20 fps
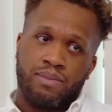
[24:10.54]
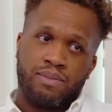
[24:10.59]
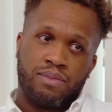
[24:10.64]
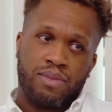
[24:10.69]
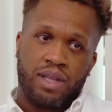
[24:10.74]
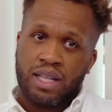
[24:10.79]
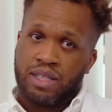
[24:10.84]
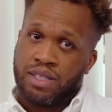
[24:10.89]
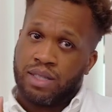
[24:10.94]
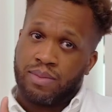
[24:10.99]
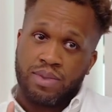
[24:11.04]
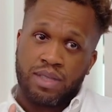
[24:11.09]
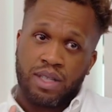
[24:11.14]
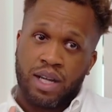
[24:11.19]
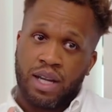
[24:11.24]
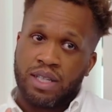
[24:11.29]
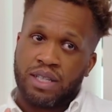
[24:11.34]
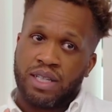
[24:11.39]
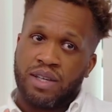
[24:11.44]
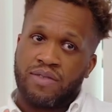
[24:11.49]
that some
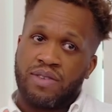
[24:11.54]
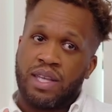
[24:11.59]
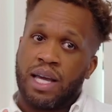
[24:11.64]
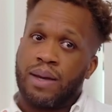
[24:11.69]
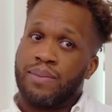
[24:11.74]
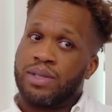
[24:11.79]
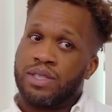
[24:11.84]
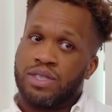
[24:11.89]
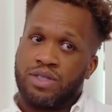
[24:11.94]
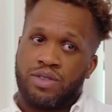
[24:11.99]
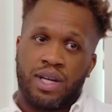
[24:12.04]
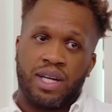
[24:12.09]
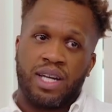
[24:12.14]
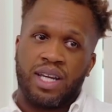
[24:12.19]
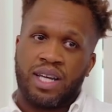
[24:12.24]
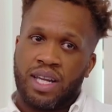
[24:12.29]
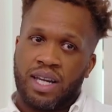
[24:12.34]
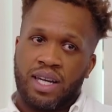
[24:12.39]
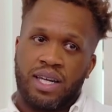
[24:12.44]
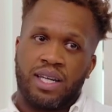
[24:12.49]
studies have
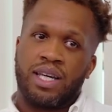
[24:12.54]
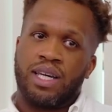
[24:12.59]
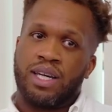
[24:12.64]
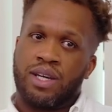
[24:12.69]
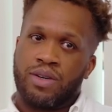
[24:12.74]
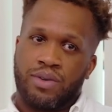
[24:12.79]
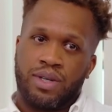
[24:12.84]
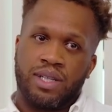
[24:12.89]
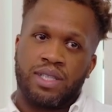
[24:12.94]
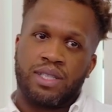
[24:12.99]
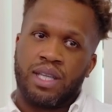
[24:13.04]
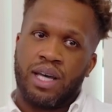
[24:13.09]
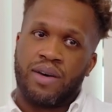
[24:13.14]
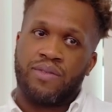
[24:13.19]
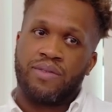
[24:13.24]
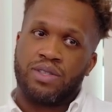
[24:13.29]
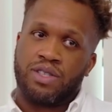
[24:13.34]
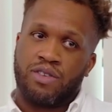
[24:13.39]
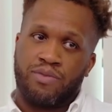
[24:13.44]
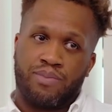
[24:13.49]
demonstrated can decrease
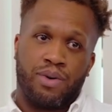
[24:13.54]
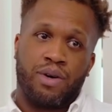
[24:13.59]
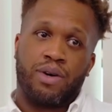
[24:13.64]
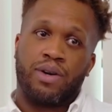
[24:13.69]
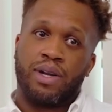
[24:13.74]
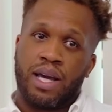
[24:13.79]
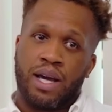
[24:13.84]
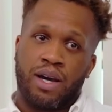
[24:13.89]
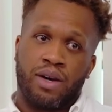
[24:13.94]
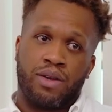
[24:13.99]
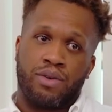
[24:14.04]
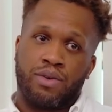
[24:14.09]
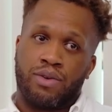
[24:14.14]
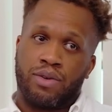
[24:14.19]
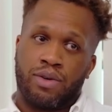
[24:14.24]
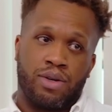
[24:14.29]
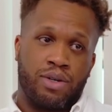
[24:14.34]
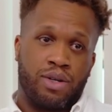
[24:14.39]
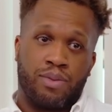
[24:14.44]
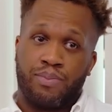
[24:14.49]
levels of burnout
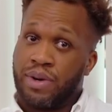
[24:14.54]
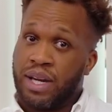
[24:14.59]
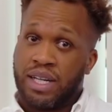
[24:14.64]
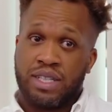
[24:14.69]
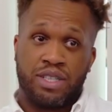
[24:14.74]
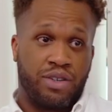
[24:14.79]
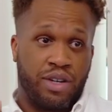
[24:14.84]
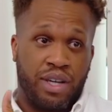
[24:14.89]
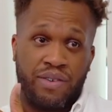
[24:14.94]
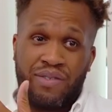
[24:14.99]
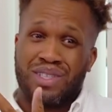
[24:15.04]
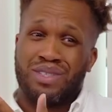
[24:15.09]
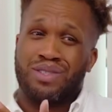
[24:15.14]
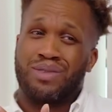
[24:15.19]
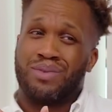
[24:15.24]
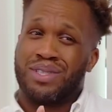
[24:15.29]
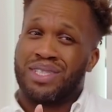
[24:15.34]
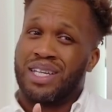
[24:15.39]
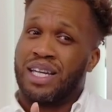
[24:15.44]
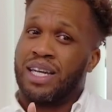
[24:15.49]
or depression or even
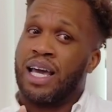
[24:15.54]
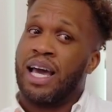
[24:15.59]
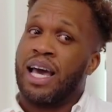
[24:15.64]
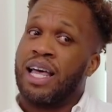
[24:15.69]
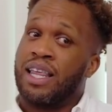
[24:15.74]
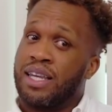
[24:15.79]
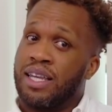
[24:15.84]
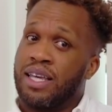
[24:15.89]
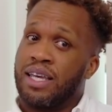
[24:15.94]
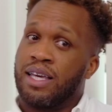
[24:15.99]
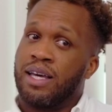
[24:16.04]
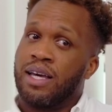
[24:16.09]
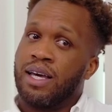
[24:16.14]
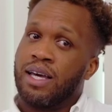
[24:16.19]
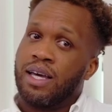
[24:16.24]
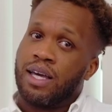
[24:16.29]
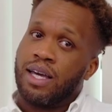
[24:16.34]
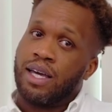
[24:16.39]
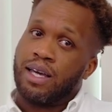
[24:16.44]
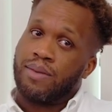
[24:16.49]
suicidality
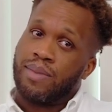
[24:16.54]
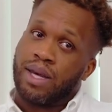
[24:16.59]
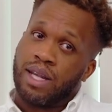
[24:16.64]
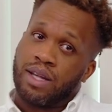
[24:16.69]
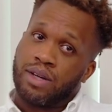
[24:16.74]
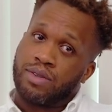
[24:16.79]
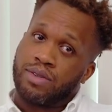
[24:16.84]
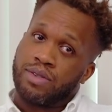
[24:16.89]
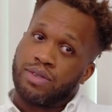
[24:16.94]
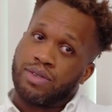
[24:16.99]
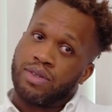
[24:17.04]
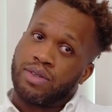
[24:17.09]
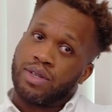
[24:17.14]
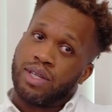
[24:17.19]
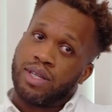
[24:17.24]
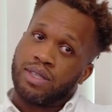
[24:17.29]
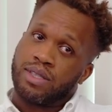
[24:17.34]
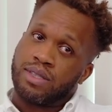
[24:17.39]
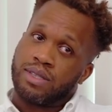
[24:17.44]
in medical students.